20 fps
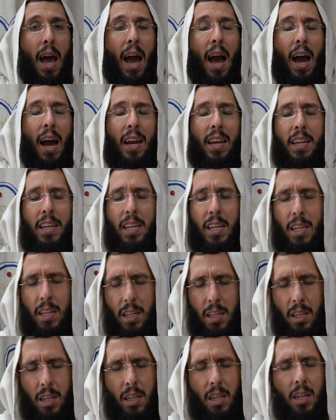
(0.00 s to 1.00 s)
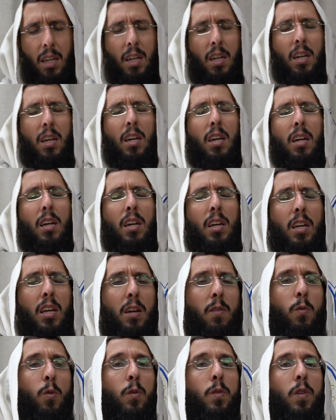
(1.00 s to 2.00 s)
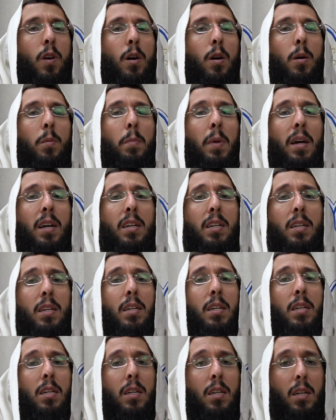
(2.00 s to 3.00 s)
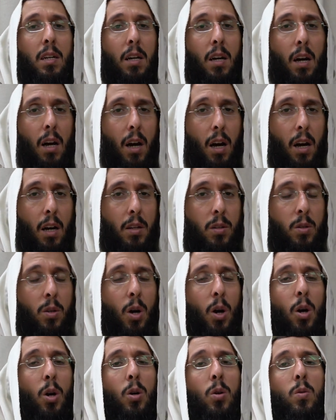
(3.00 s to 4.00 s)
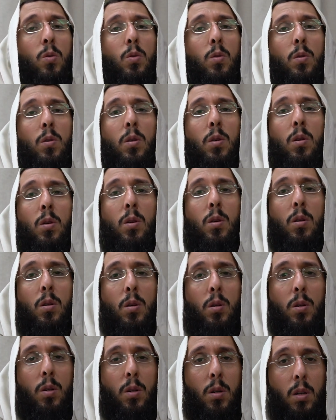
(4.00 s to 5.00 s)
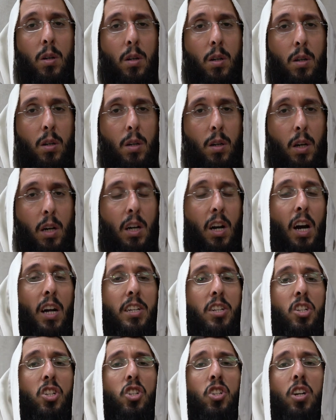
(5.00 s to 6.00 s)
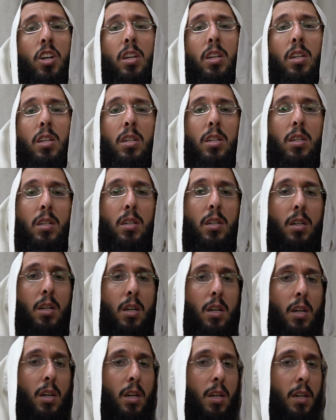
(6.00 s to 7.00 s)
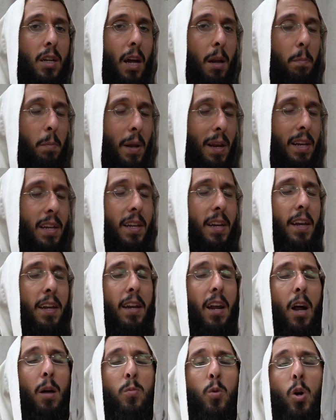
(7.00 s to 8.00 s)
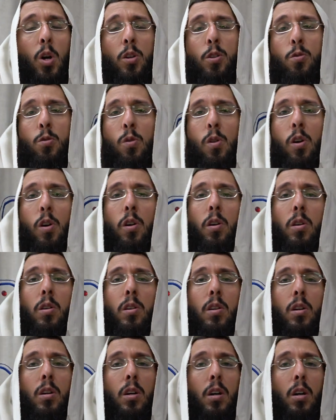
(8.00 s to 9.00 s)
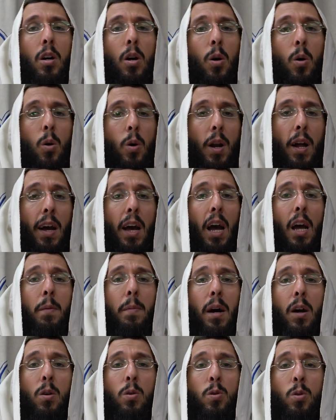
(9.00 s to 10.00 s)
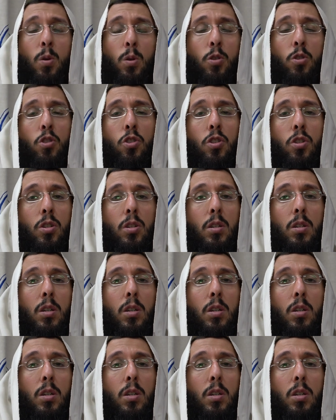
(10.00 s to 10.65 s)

and he he would uh, make you know a condition that Belina, that I'm going to learn orachaima HaKadosh